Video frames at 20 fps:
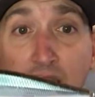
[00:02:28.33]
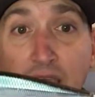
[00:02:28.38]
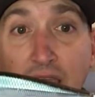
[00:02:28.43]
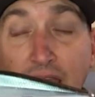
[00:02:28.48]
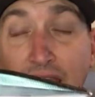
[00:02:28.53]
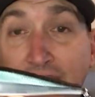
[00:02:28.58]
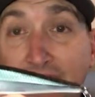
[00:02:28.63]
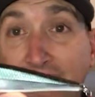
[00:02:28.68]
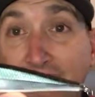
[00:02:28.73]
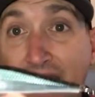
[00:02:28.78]

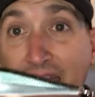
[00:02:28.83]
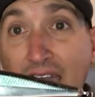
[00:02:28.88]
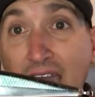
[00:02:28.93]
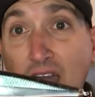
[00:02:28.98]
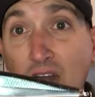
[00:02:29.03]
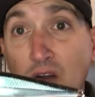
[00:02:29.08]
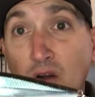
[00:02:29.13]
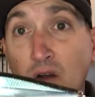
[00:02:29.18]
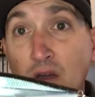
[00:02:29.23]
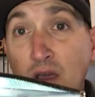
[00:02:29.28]
And then
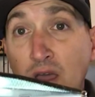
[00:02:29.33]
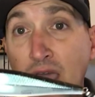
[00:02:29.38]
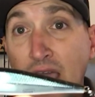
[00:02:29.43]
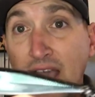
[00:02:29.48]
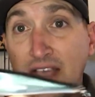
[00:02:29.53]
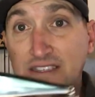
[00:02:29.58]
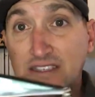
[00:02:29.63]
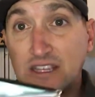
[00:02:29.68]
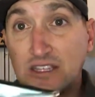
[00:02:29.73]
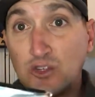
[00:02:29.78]
now,
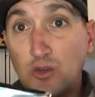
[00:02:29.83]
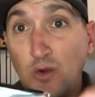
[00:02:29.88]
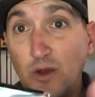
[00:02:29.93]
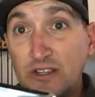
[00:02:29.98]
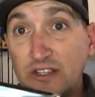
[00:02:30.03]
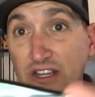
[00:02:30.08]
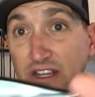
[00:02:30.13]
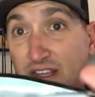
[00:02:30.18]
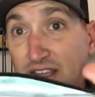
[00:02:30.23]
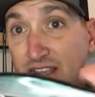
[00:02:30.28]
as I
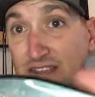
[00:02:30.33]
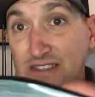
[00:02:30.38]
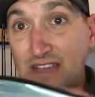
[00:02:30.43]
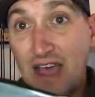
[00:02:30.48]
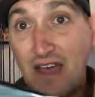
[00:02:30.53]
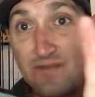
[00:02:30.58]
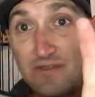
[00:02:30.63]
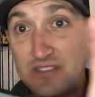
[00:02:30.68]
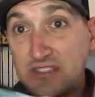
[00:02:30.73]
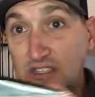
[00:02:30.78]
twitch it, it's
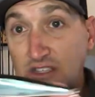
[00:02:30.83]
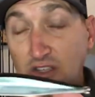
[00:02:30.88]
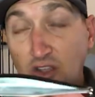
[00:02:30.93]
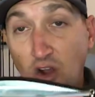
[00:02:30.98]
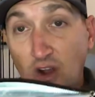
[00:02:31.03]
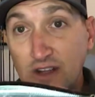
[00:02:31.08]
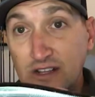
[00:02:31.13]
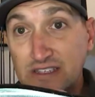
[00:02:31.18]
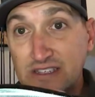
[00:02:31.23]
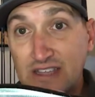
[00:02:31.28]
obviously
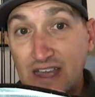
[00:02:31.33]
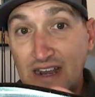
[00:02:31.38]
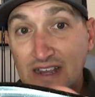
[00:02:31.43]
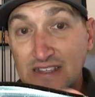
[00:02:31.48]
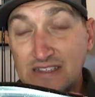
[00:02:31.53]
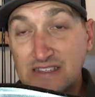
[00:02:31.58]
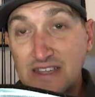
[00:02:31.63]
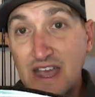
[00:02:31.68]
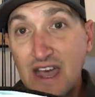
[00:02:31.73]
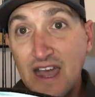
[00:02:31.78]
darting side to
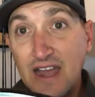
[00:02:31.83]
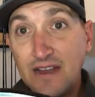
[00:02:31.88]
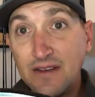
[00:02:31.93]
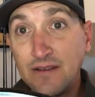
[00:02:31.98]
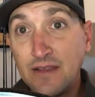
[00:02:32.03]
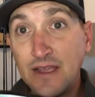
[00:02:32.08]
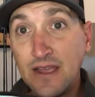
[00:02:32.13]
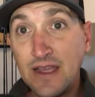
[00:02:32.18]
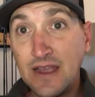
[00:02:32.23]
side.